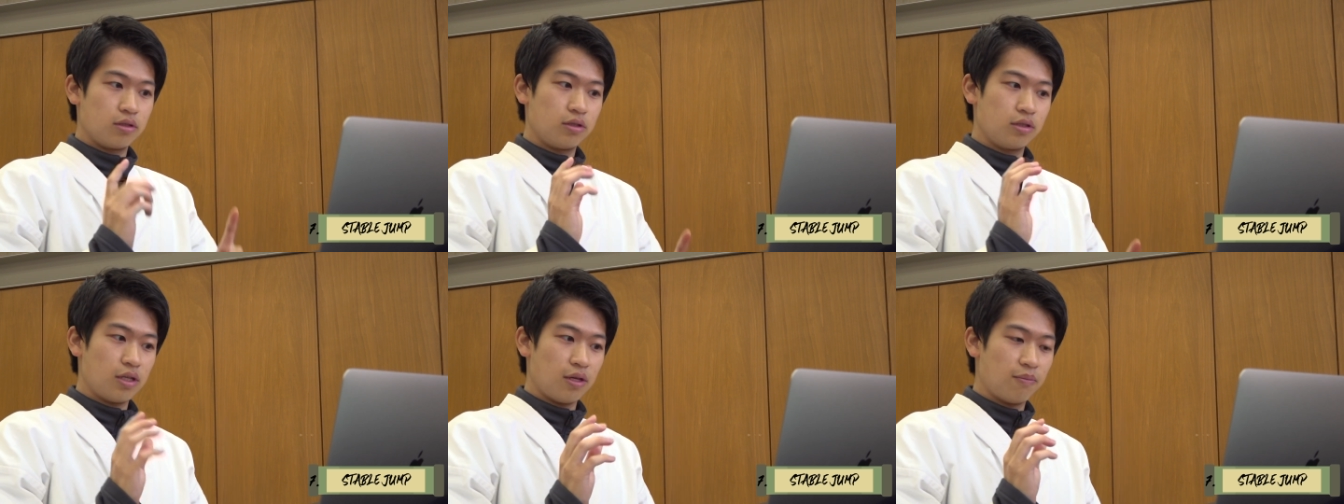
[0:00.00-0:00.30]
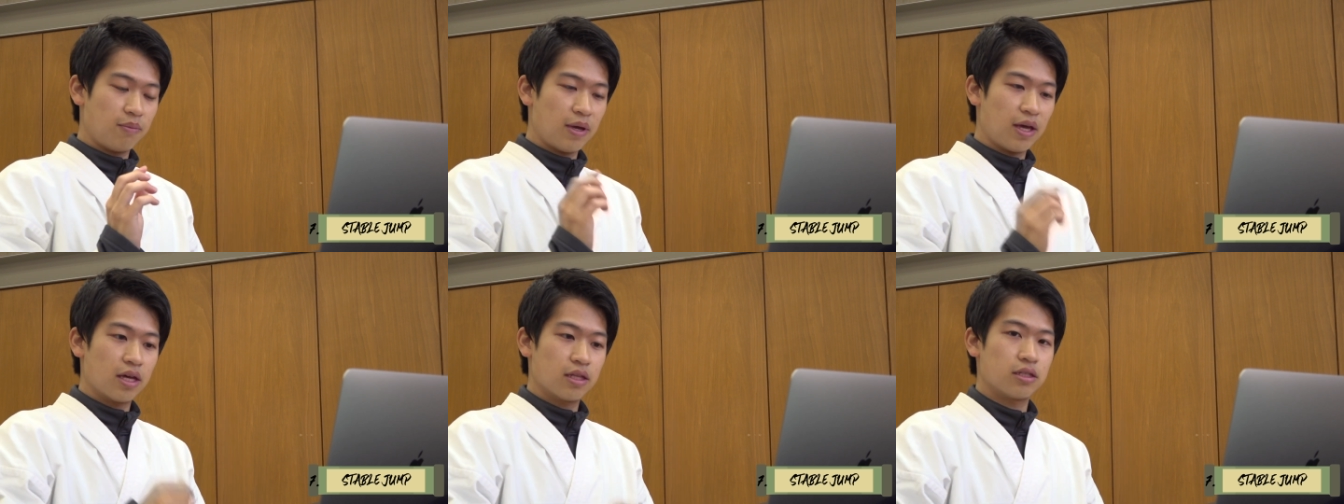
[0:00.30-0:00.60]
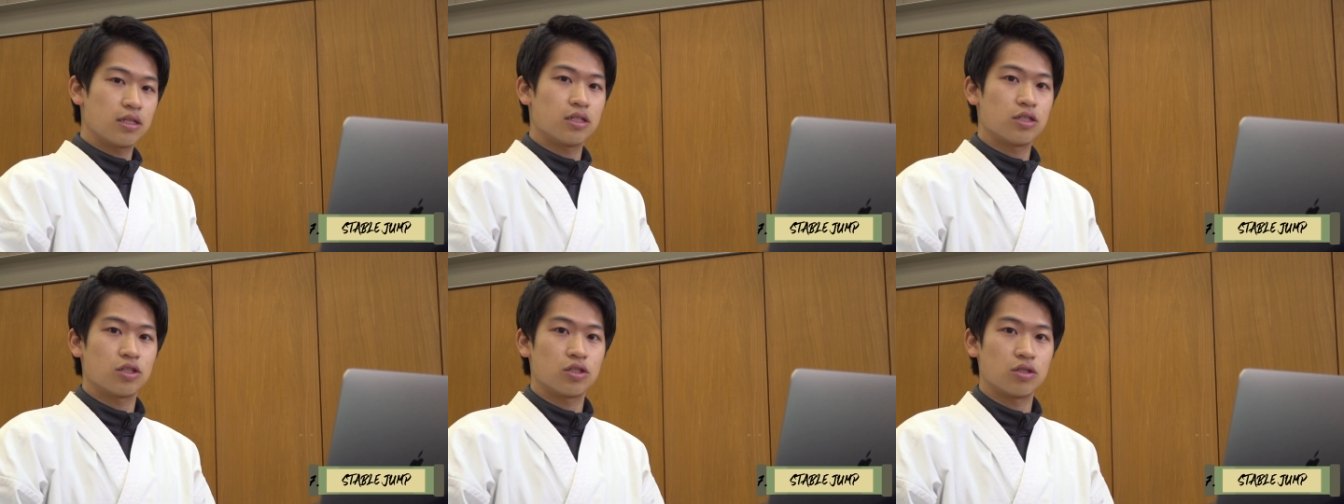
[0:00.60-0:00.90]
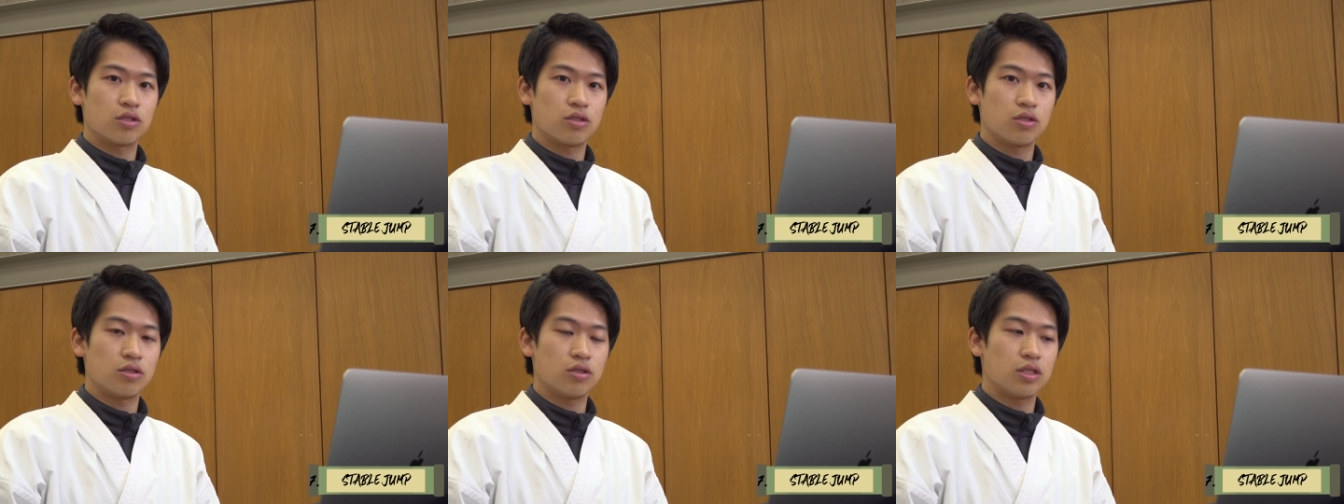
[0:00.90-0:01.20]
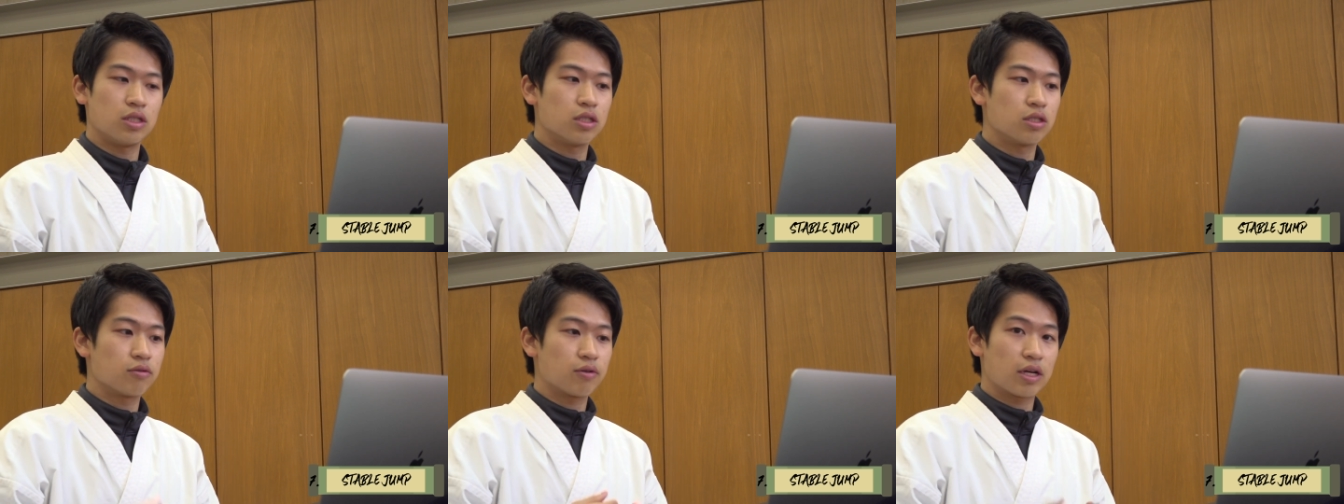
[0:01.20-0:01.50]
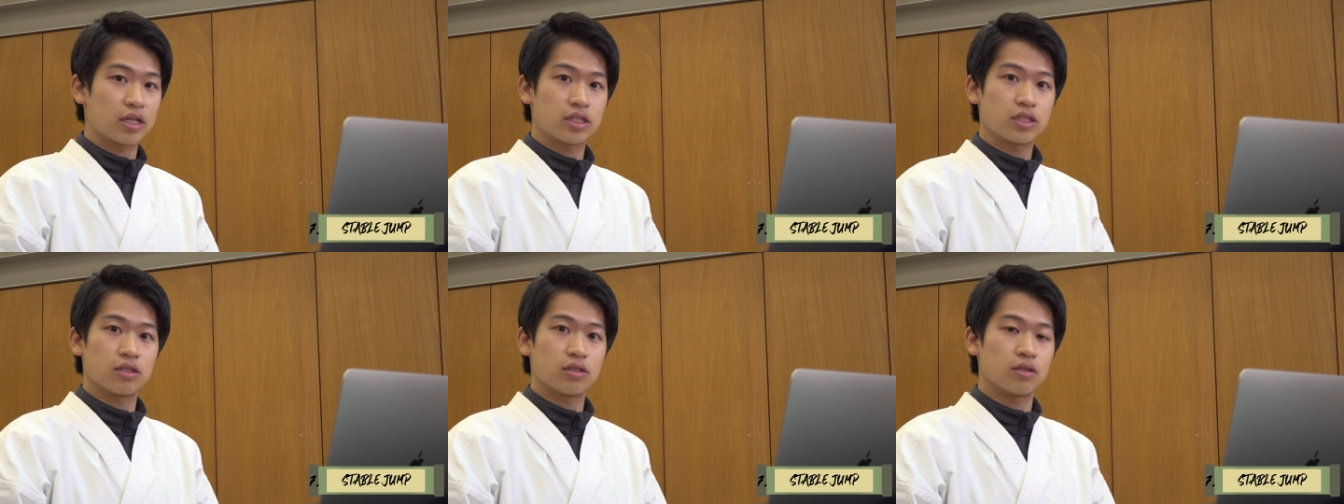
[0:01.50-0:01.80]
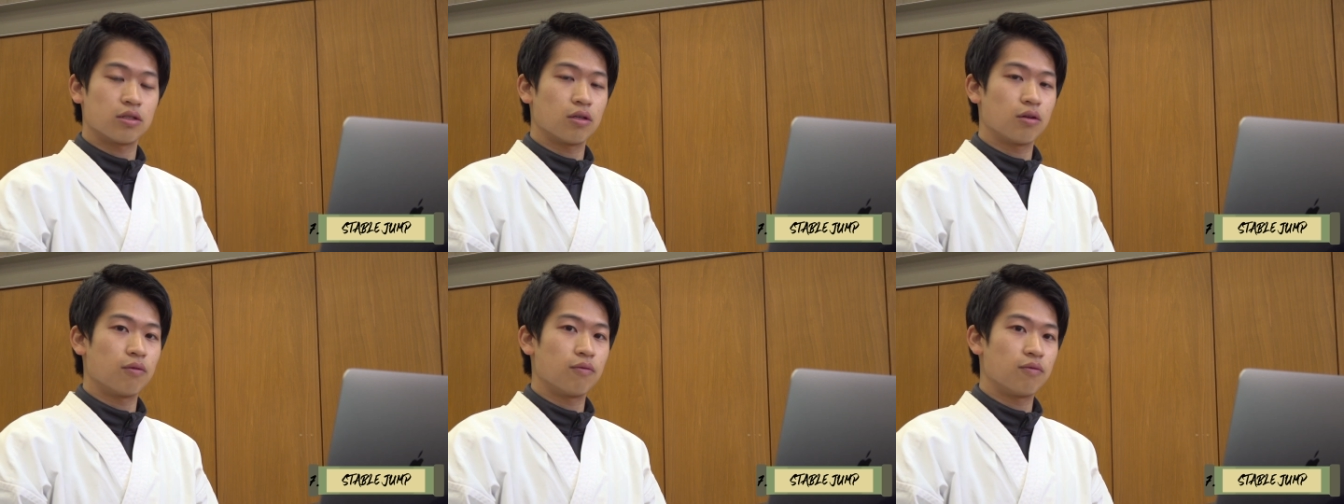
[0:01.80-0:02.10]
they pay attention to the
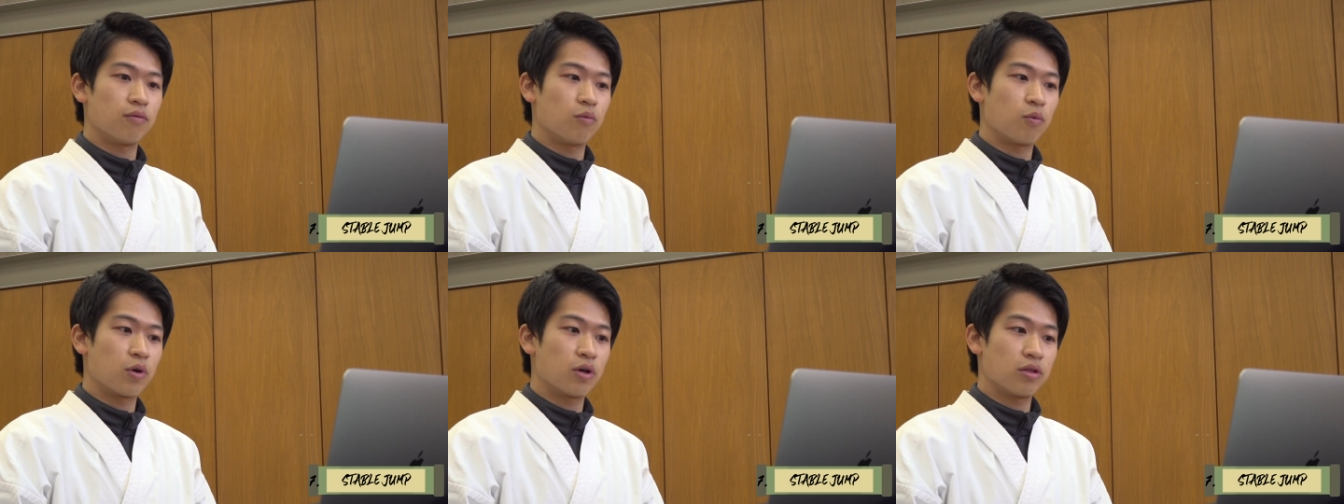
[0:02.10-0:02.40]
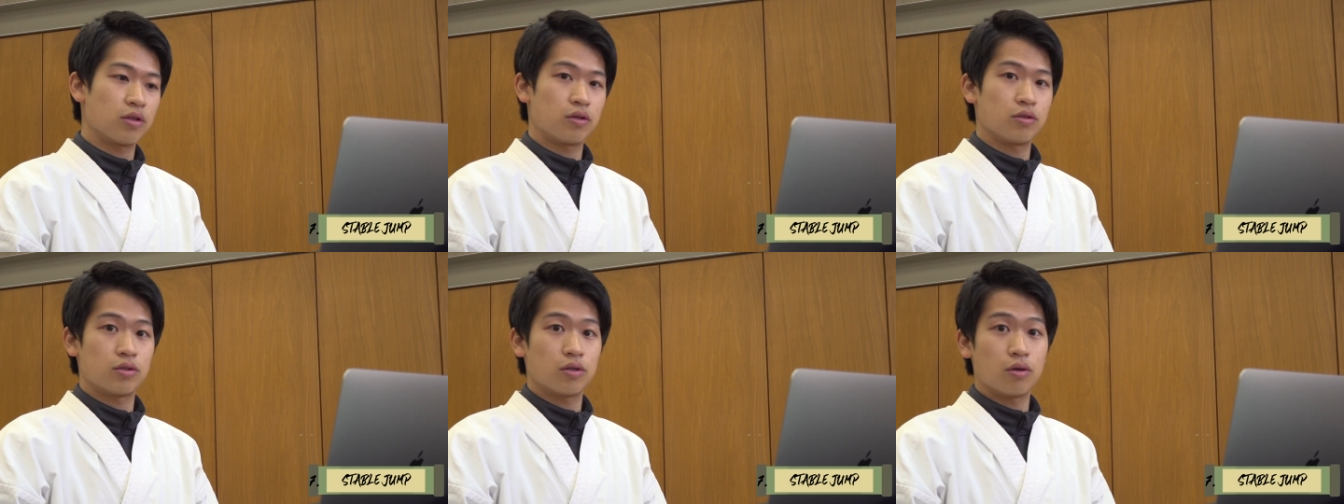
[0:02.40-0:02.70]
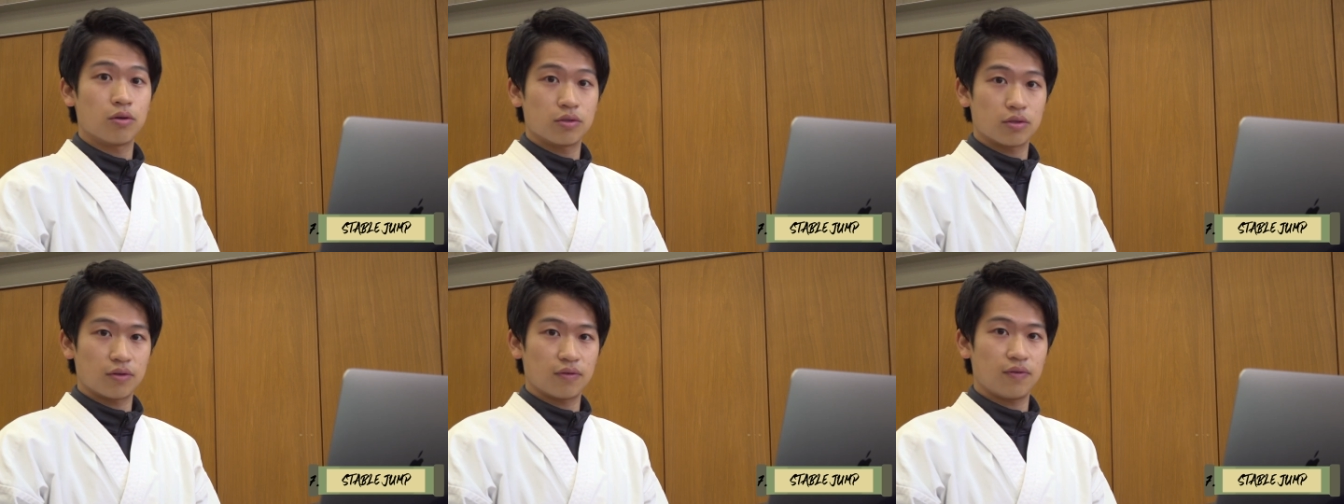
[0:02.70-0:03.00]
direction of where their toes are